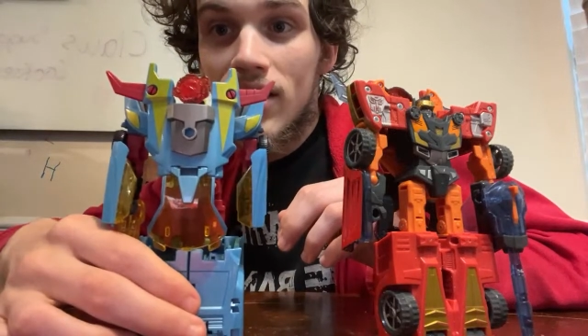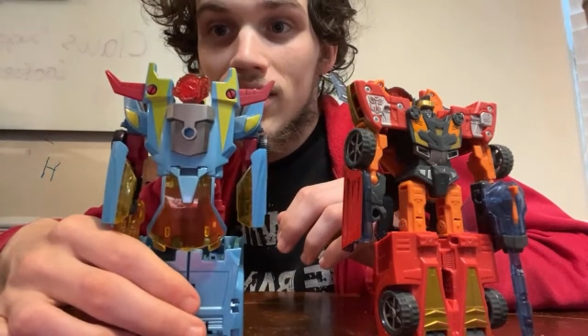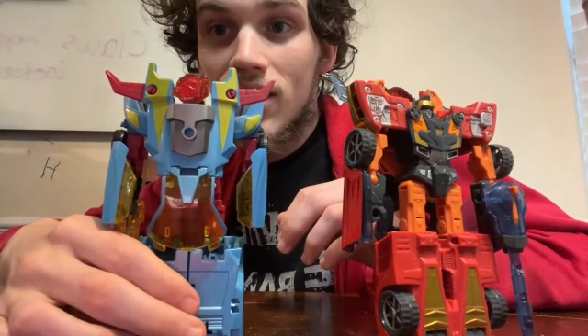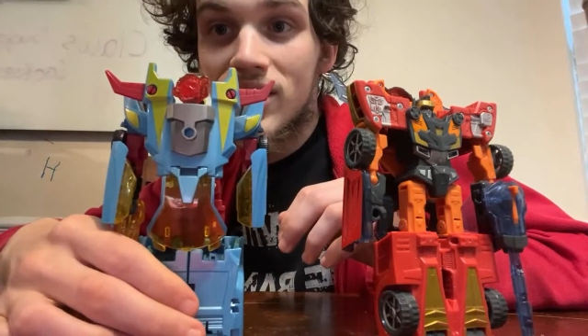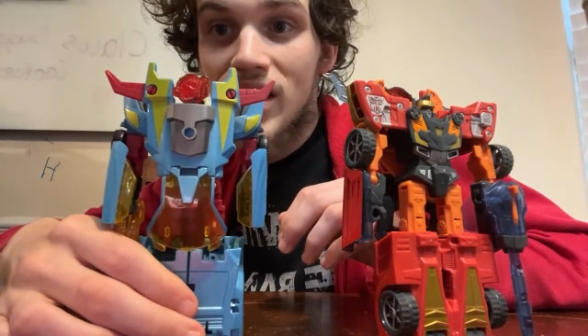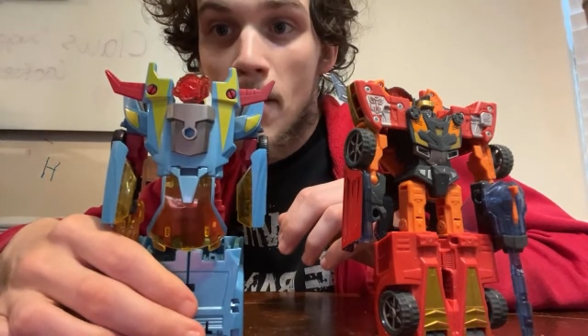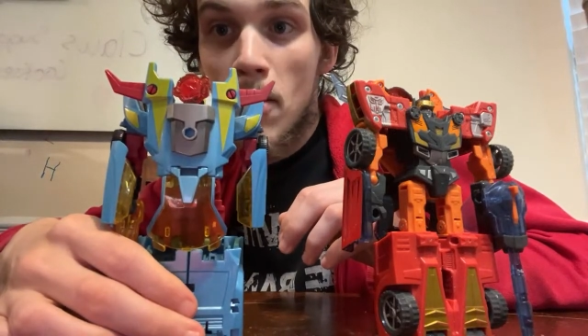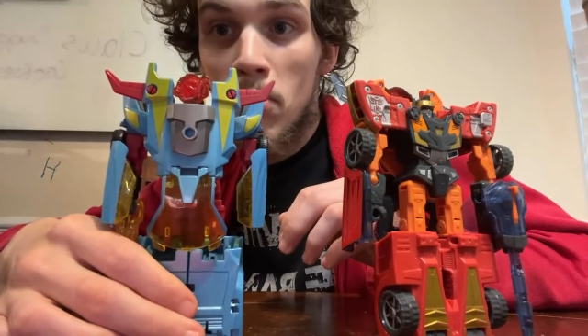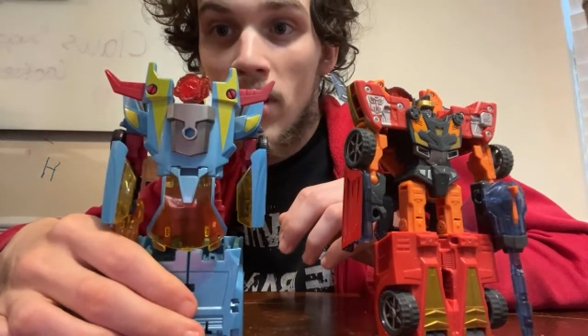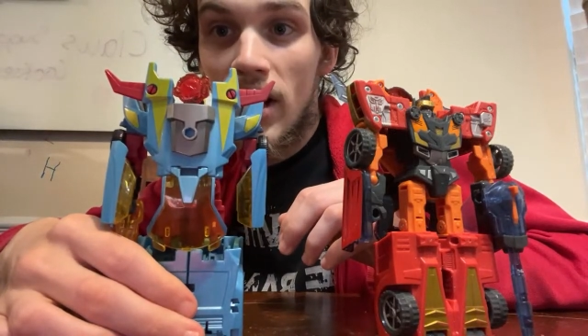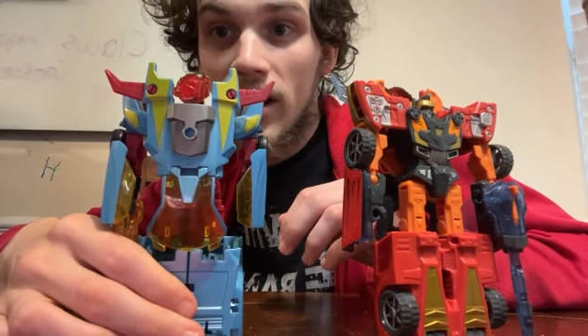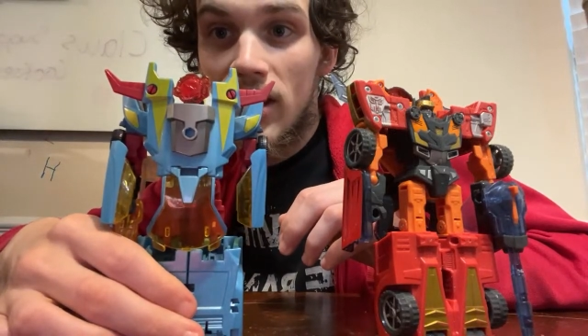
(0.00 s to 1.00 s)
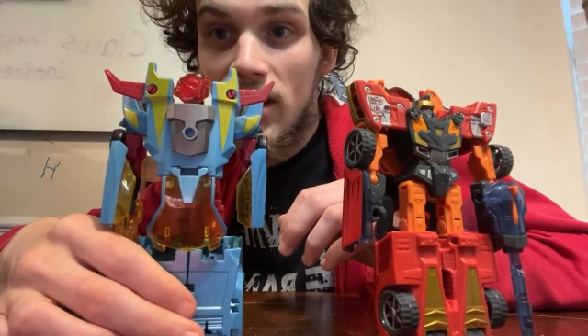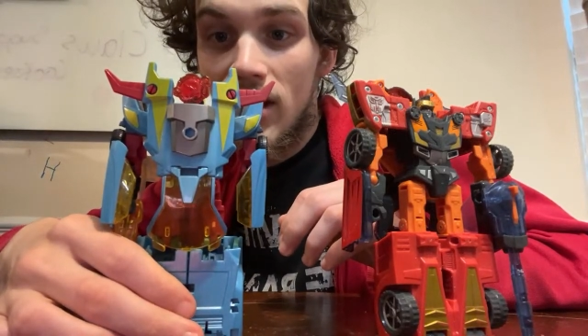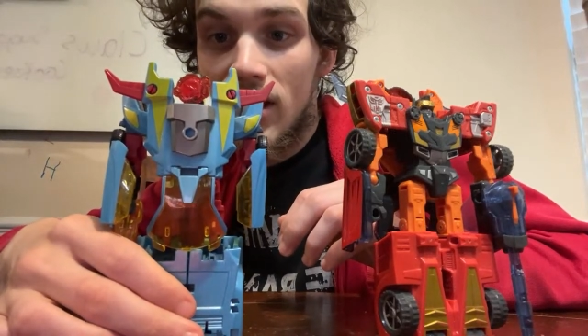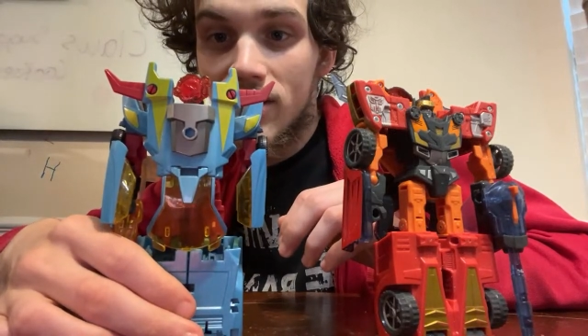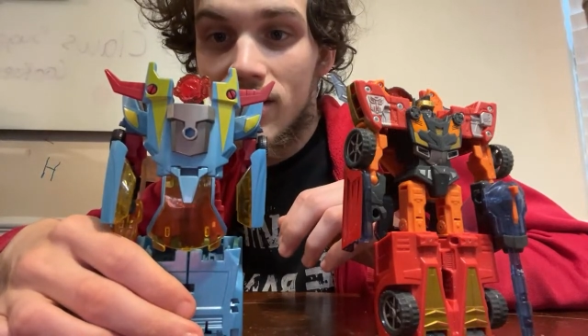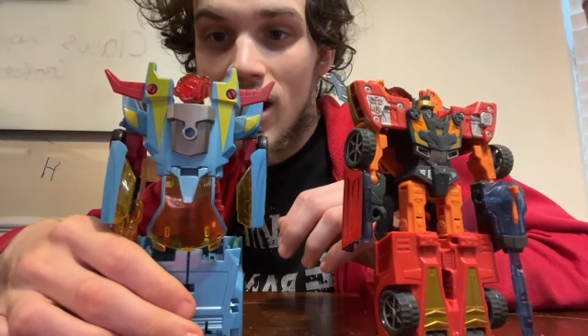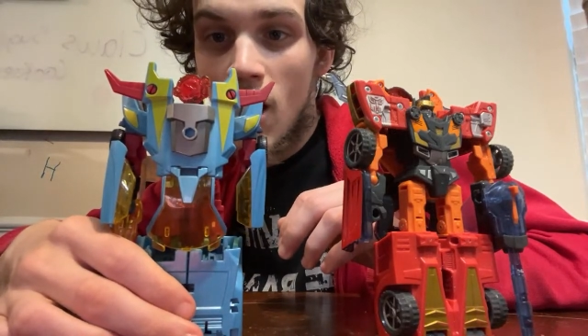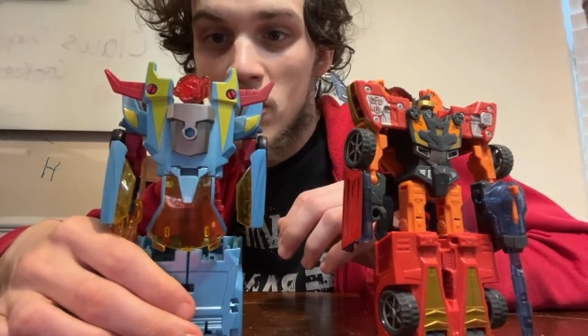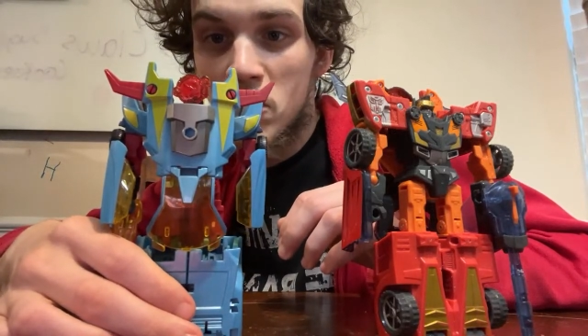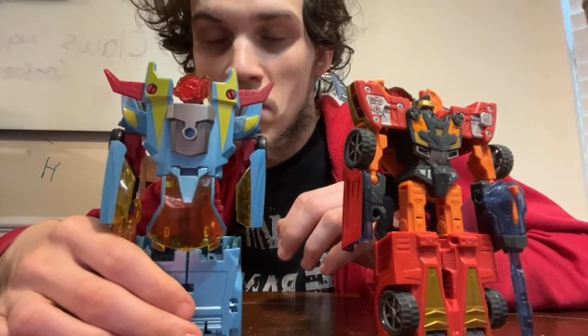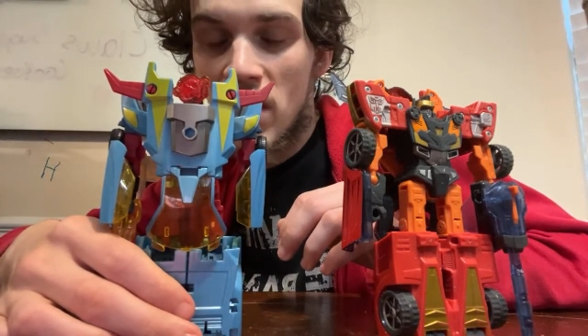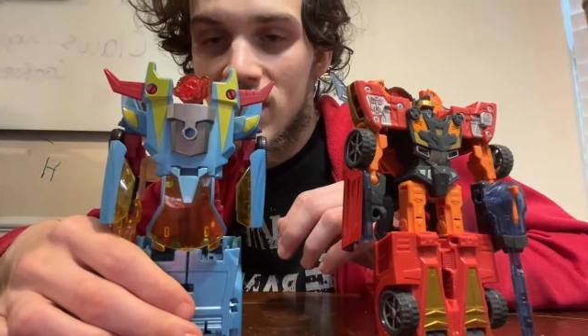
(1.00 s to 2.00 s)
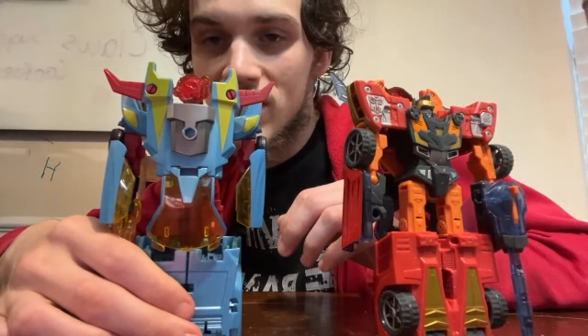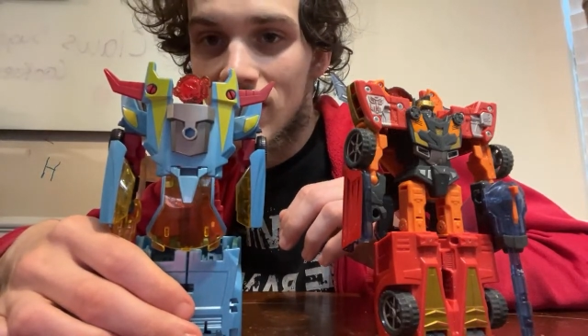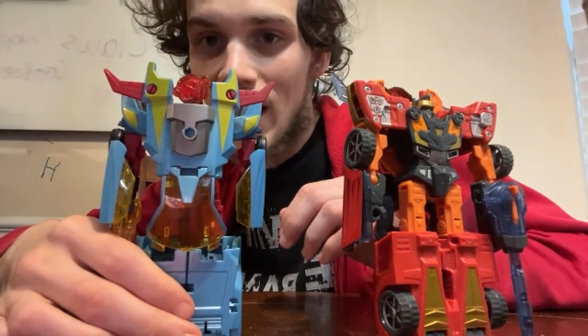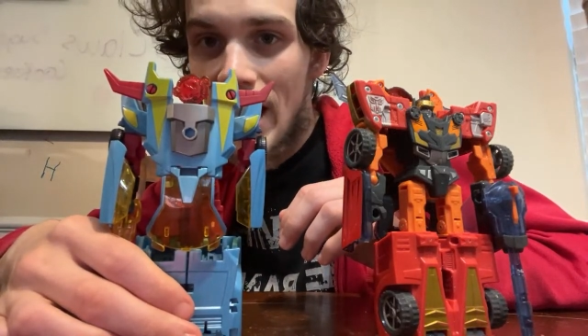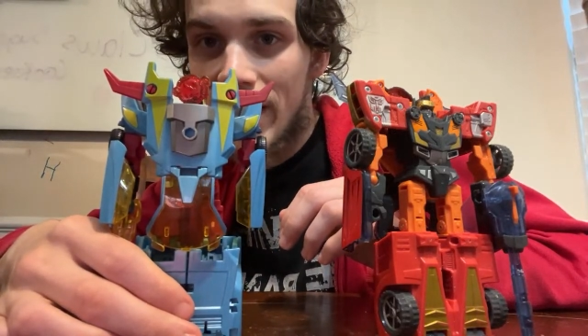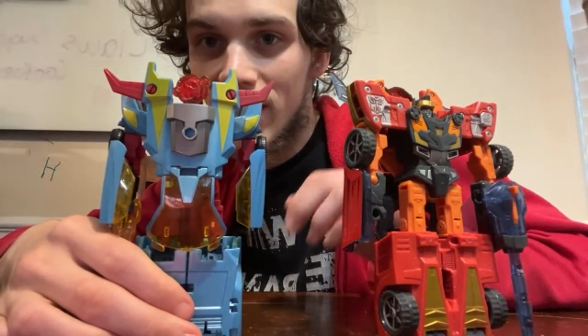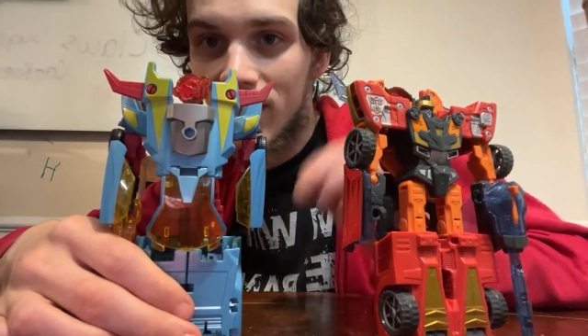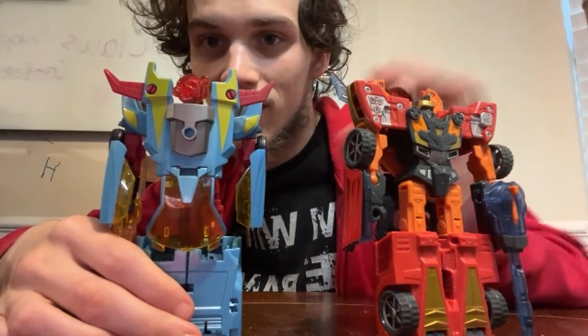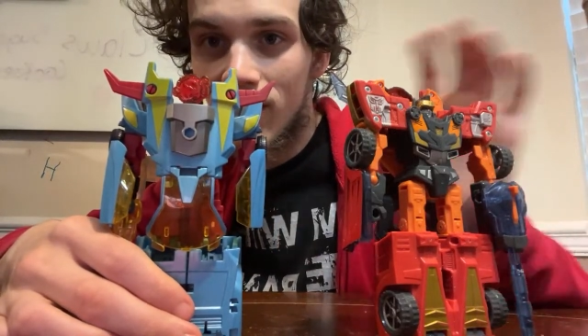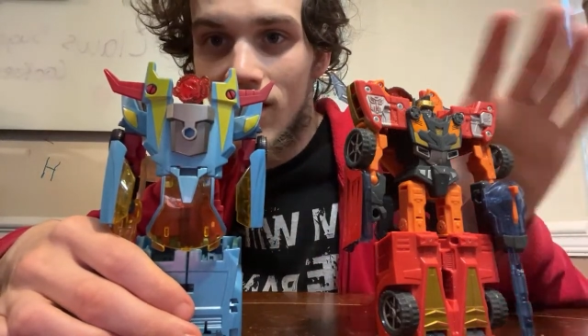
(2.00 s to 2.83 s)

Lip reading: the Cyber Planet key is and how much paint it's lacking.